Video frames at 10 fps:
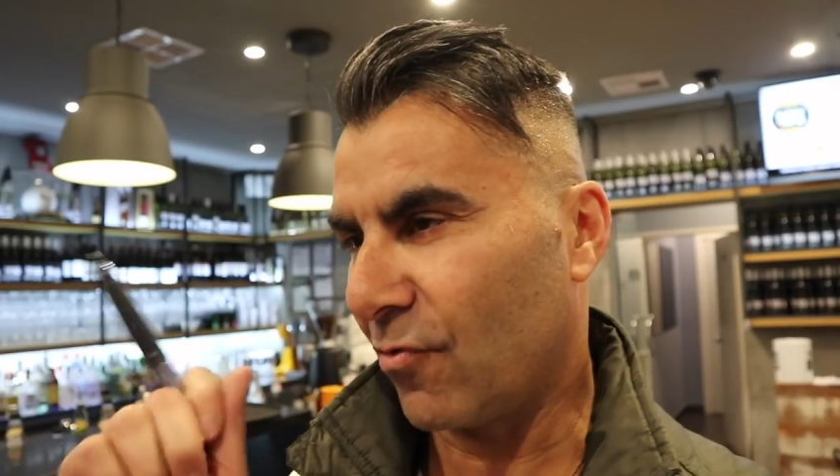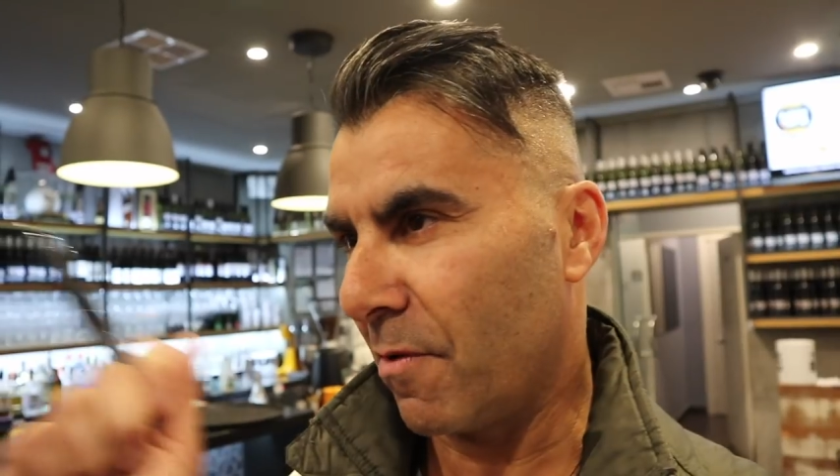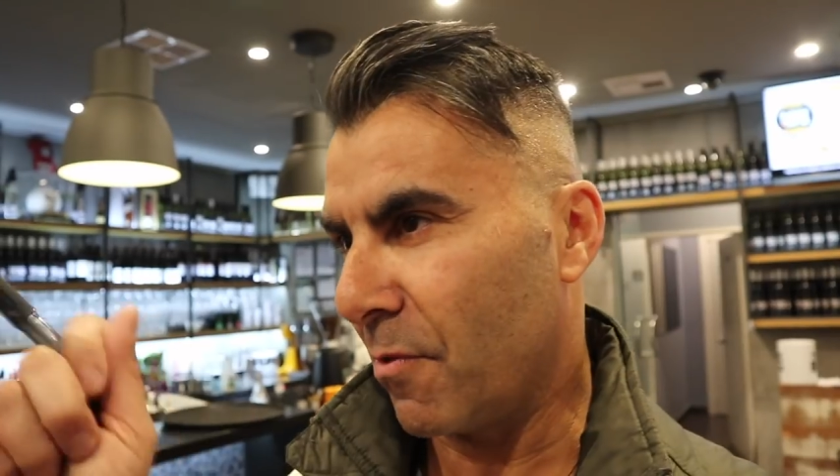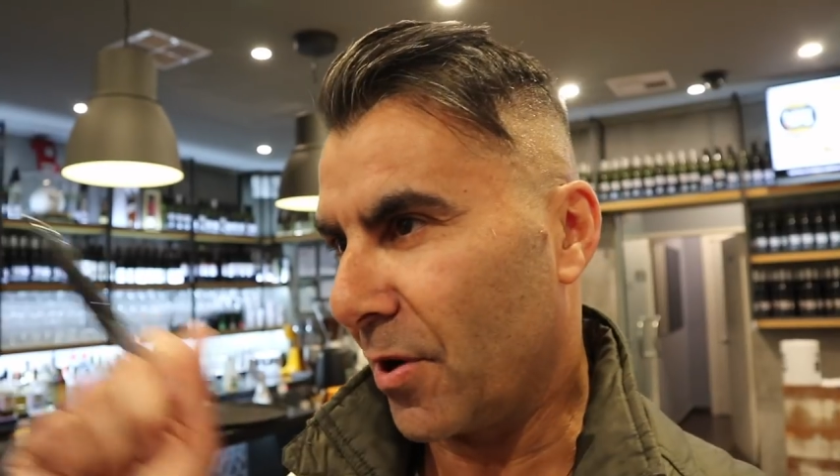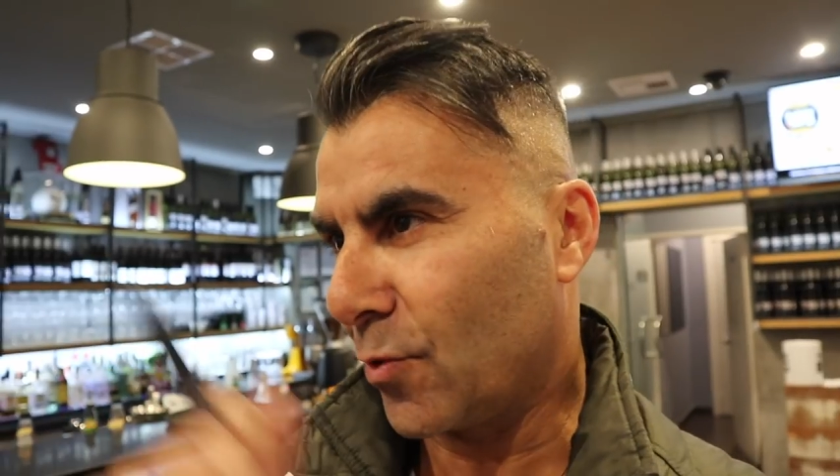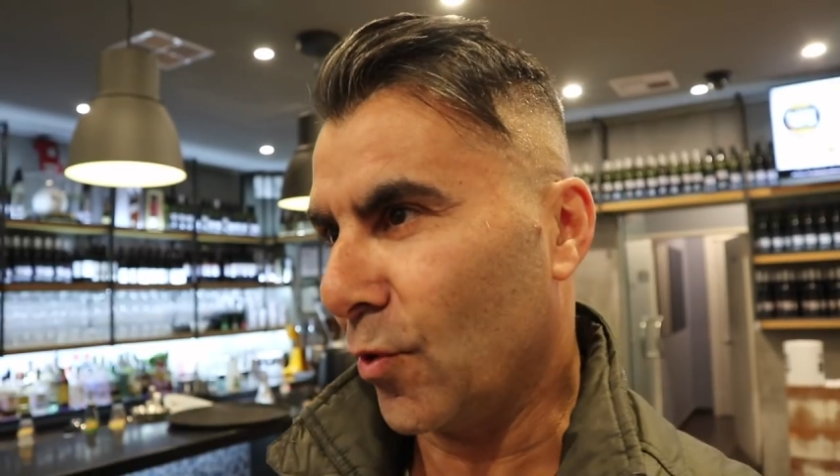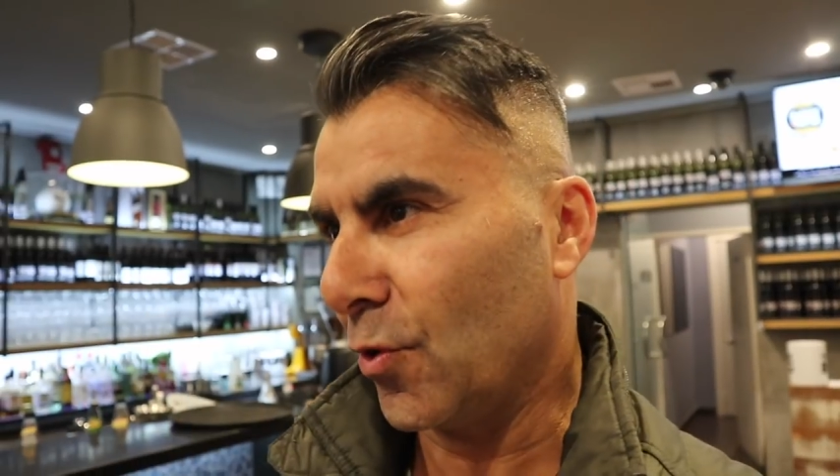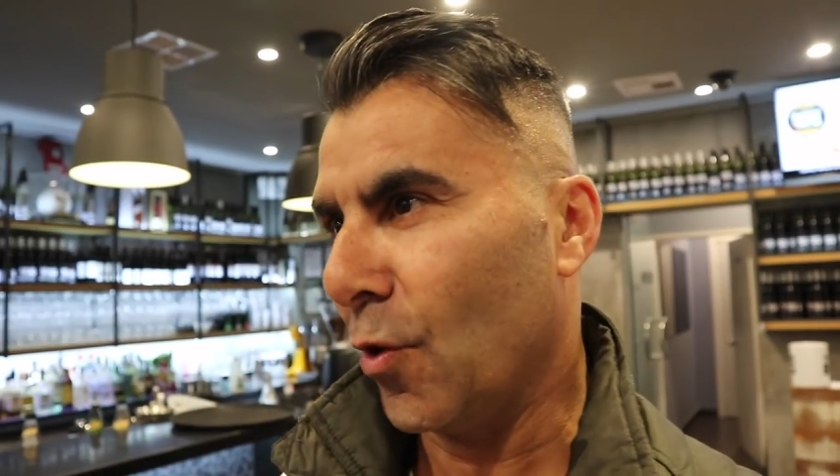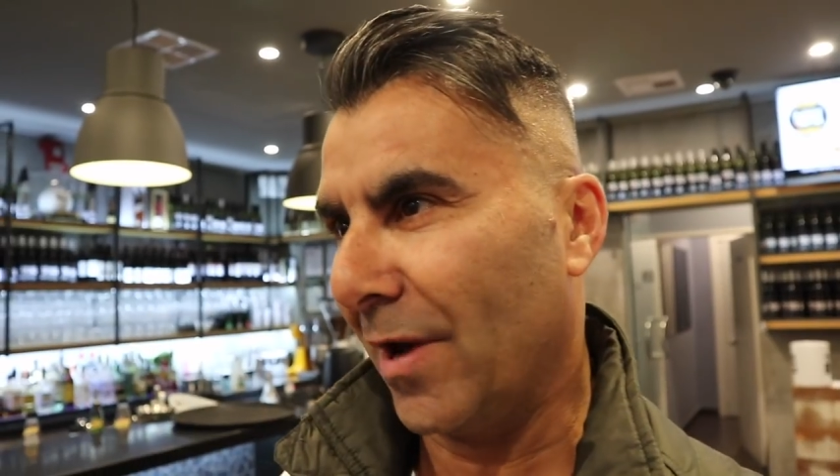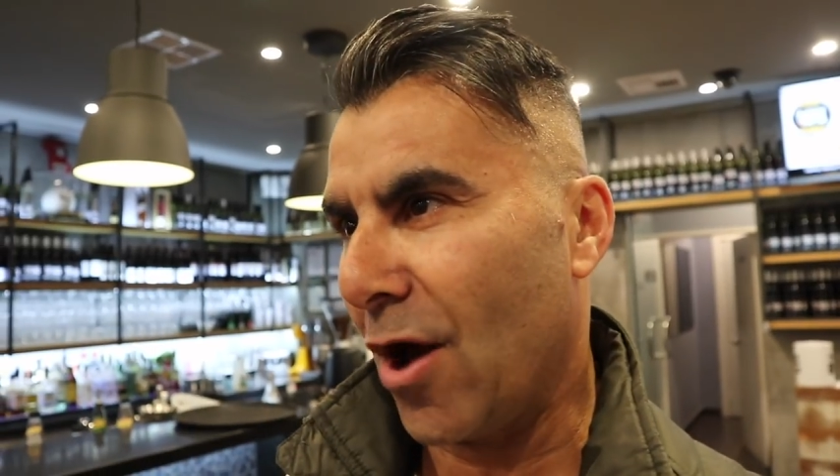we're
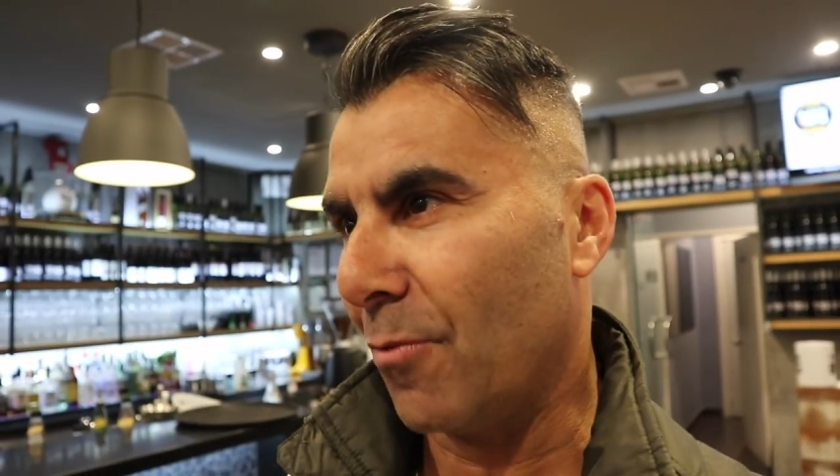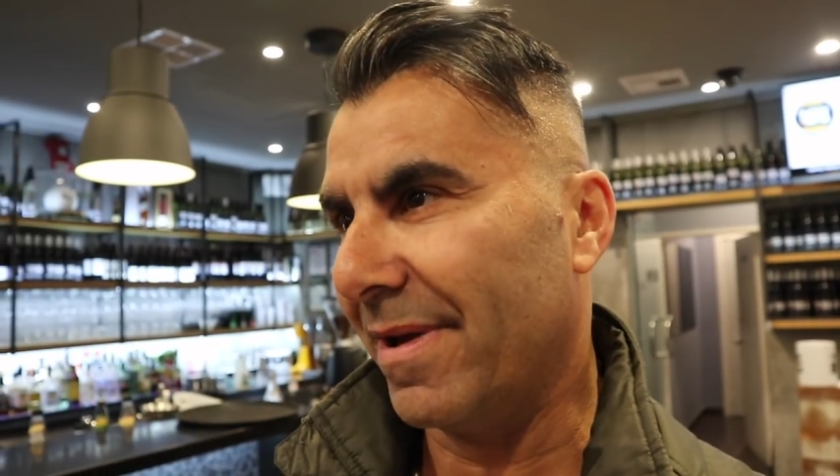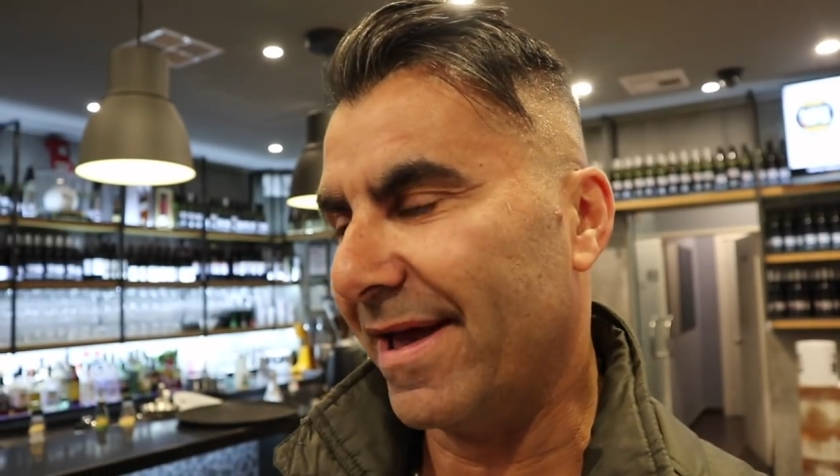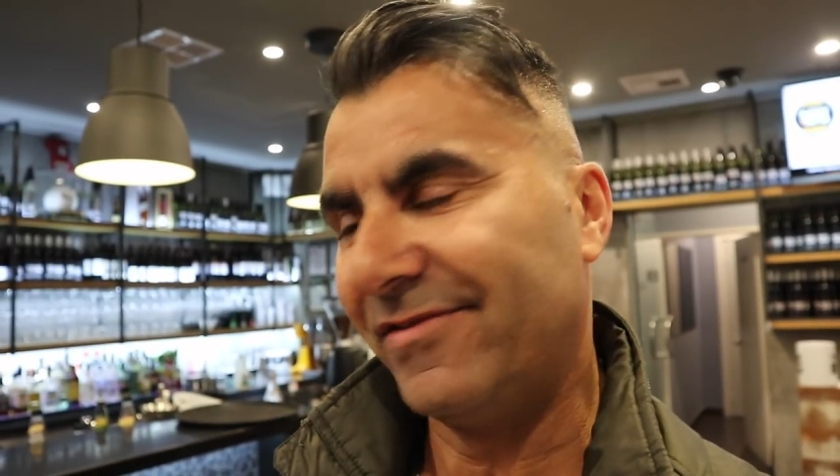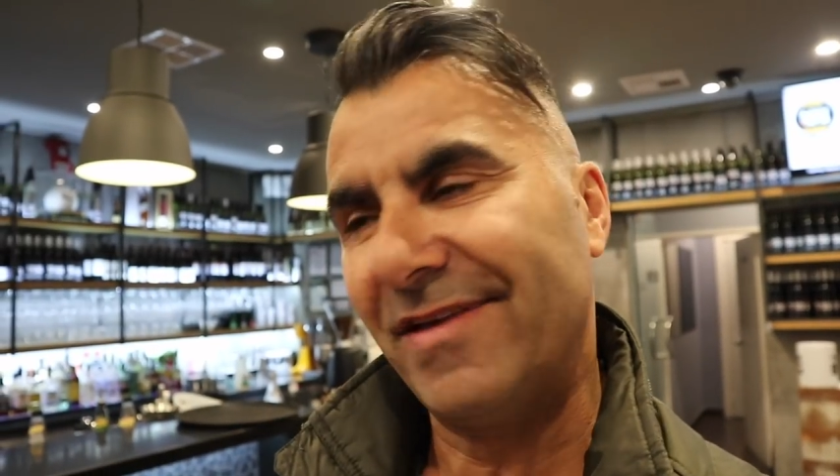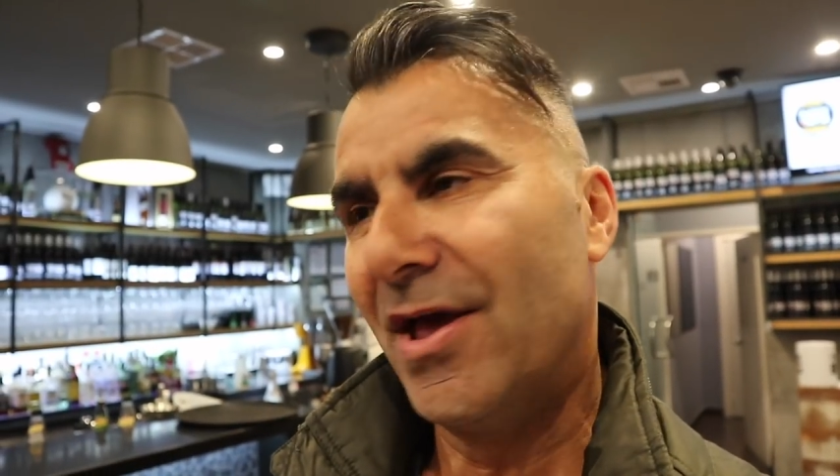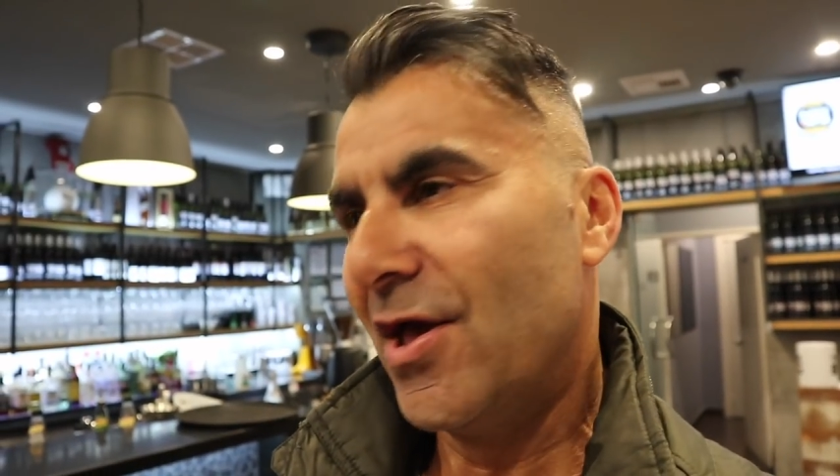cooking all our meats.